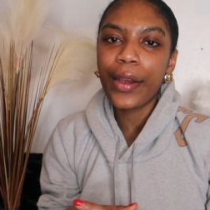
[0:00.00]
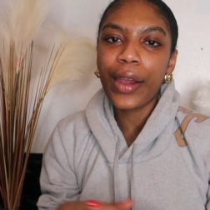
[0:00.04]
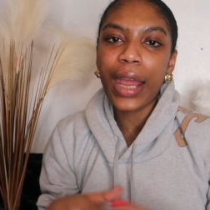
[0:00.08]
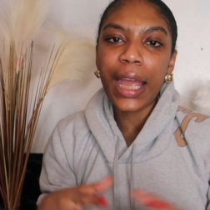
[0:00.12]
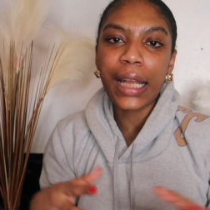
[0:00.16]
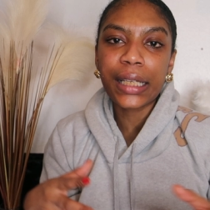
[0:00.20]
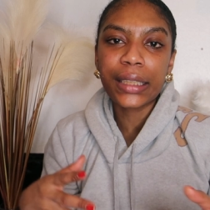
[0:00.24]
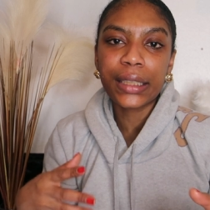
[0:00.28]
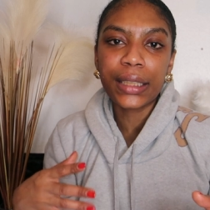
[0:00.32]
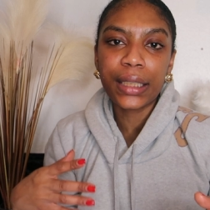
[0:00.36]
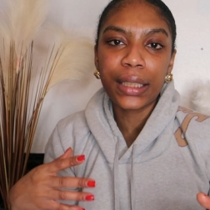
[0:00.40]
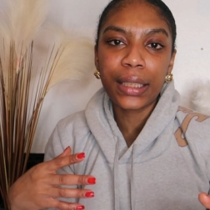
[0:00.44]
it
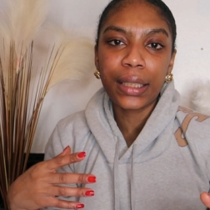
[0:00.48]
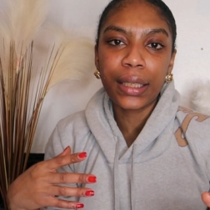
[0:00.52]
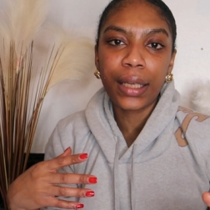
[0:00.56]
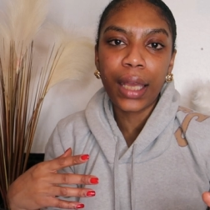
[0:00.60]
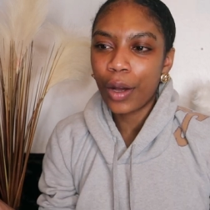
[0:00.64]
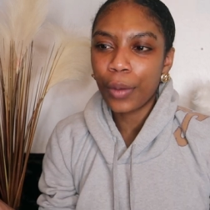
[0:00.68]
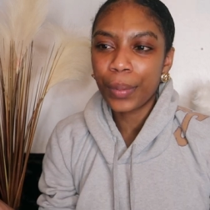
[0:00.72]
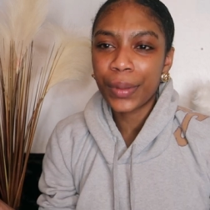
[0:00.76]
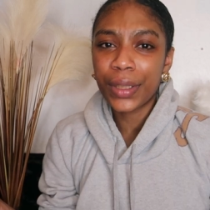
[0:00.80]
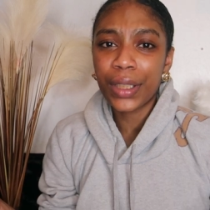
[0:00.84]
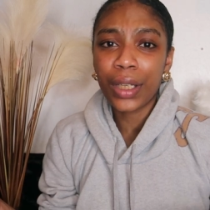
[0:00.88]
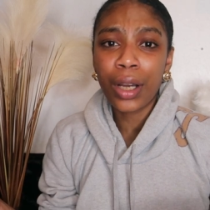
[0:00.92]
actually
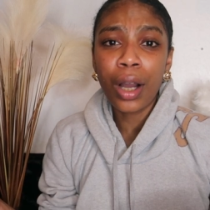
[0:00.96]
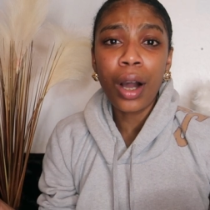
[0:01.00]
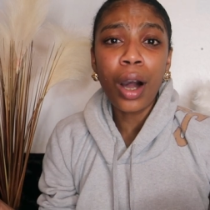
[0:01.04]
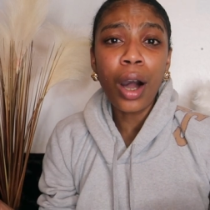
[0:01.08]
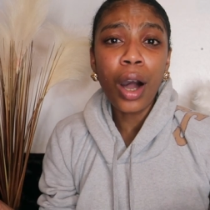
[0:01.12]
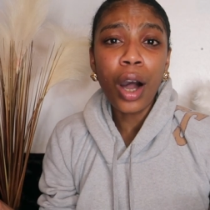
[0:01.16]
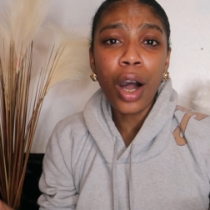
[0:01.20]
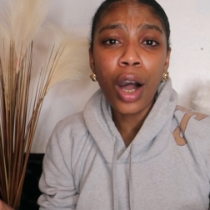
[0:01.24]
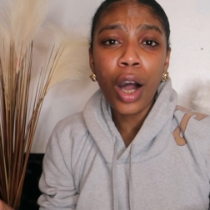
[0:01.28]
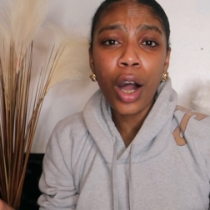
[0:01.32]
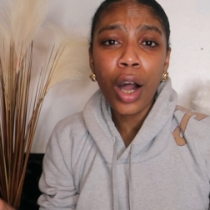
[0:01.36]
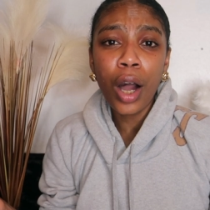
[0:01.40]
helps to
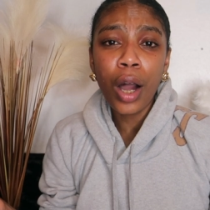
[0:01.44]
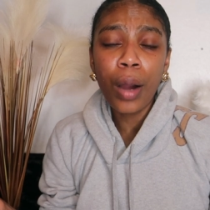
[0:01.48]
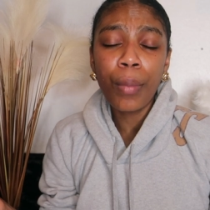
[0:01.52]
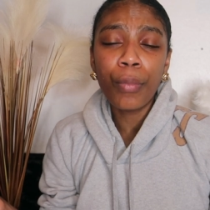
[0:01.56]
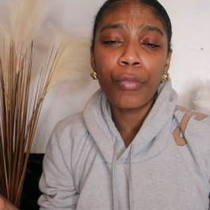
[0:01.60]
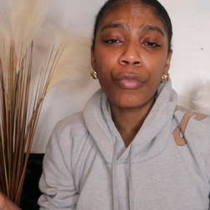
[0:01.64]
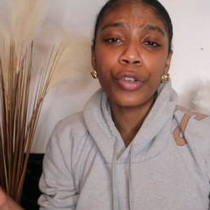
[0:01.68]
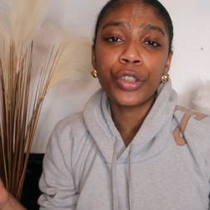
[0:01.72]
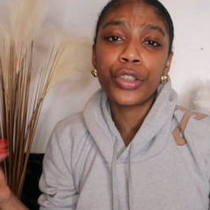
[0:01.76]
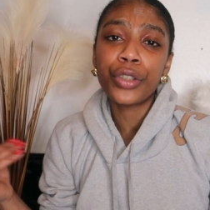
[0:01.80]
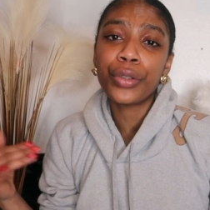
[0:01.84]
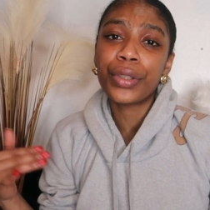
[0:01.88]

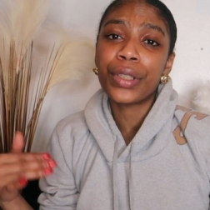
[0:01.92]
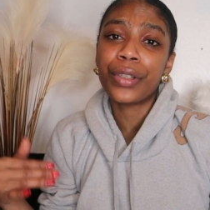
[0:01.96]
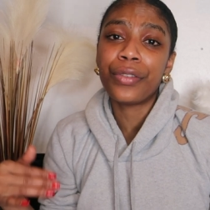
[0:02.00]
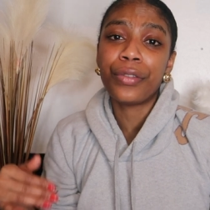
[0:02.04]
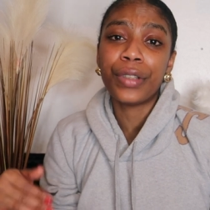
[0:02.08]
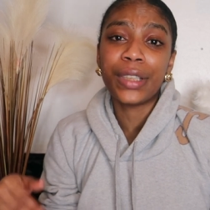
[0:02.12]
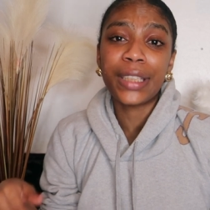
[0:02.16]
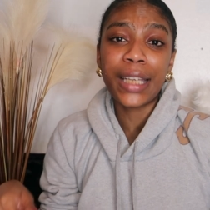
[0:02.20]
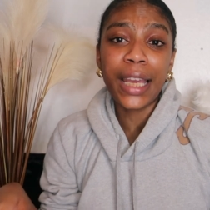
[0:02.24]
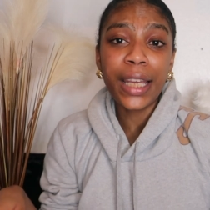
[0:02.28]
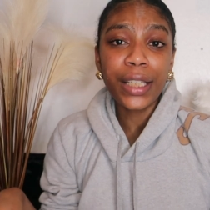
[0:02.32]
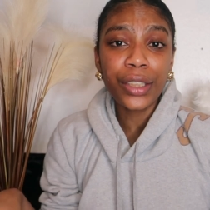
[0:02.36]
calm, reduce
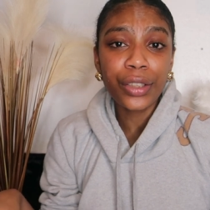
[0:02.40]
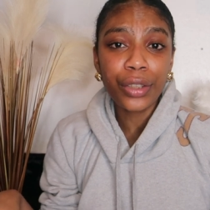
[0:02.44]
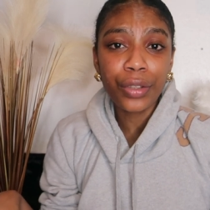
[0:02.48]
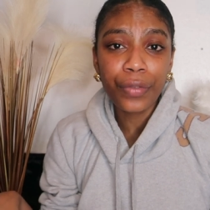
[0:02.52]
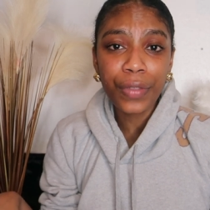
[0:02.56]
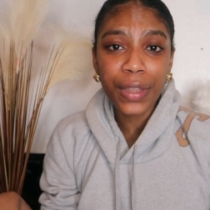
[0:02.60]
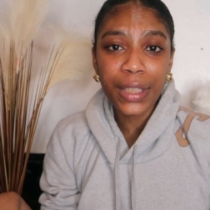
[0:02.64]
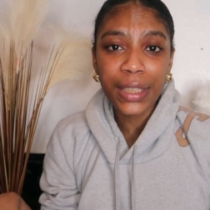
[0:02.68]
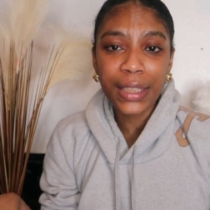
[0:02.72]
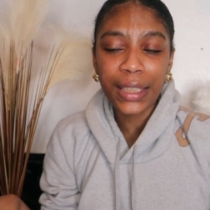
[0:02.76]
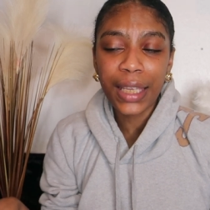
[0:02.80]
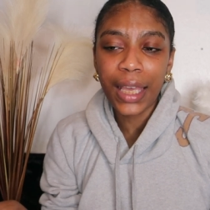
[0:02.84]
irritation
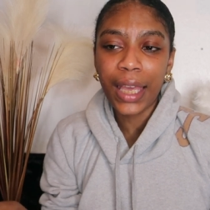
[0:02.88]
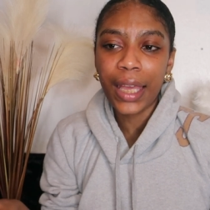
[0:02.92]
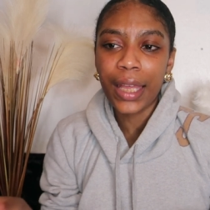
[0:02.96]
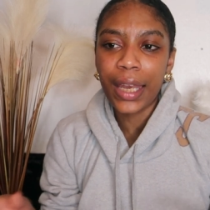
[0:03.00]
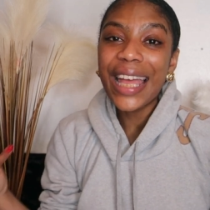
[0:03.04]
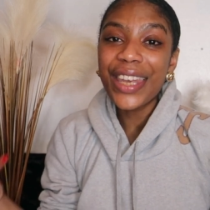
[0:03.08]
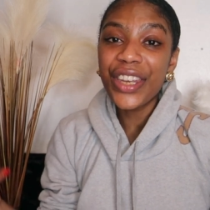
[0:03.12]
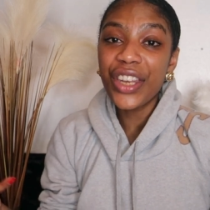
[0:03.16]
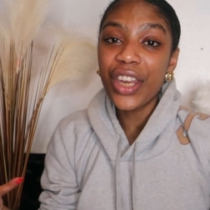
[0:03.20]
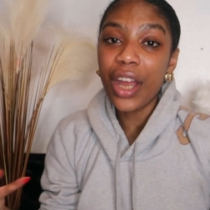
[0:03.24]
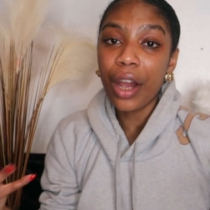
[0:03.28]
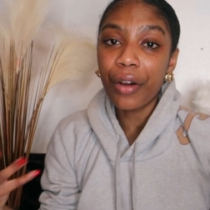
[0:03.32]
of the skin
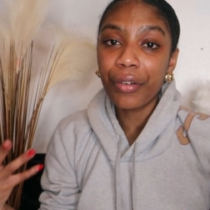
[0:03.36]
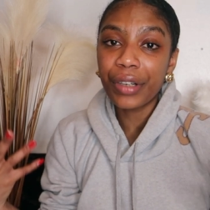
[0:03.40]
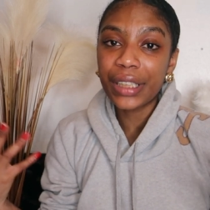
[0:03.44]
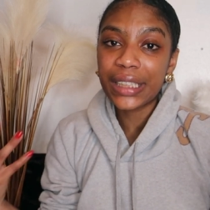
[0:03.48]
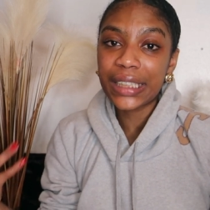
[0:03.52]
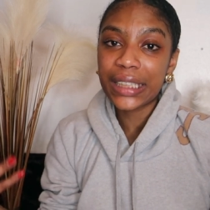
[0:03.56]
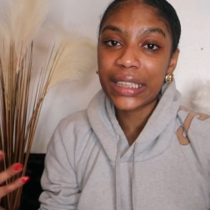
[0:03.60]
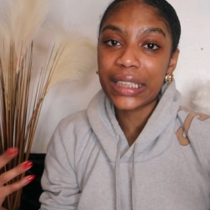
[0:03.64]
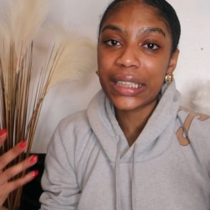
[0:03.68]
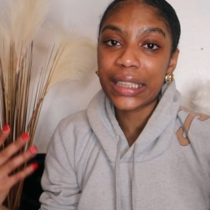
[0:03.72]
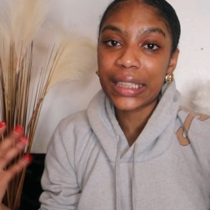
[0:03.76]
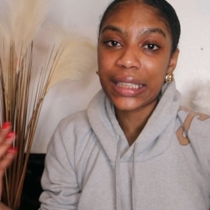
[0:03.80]
and
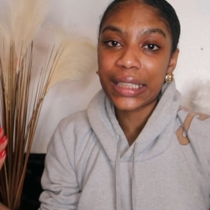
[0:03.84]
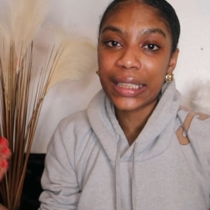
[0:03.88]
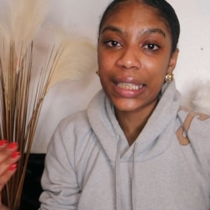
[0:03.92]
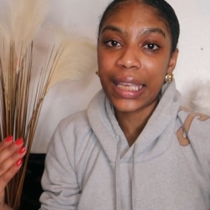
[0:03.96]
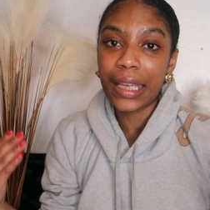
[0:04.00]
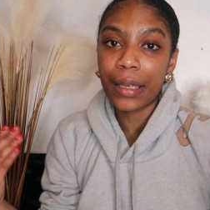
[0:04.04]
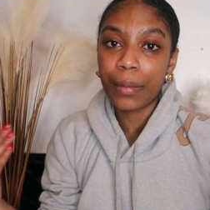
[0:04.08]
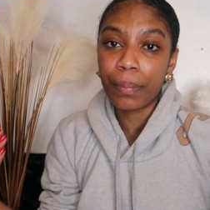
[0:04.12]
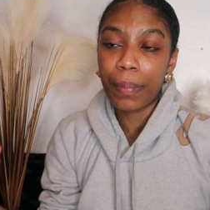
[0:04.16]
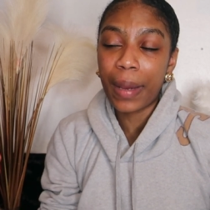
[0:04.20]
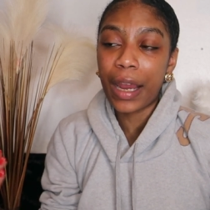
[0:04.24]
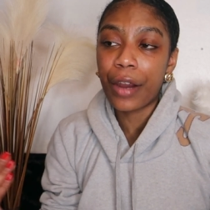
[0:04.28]
nourishes the
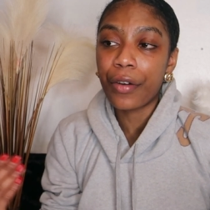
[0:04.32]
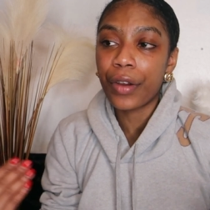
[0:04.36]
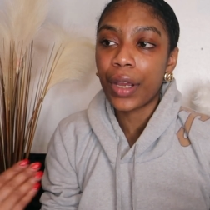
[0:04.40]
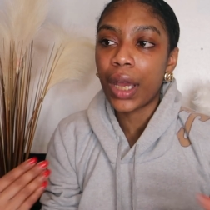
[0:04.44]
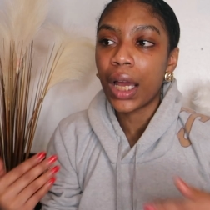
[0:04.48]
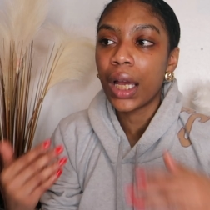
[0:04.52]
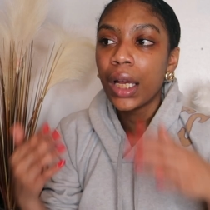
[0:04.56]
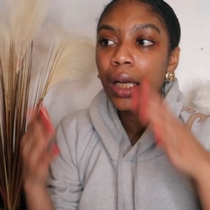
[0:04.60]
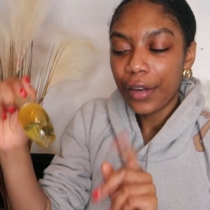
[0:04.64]
skin barrier.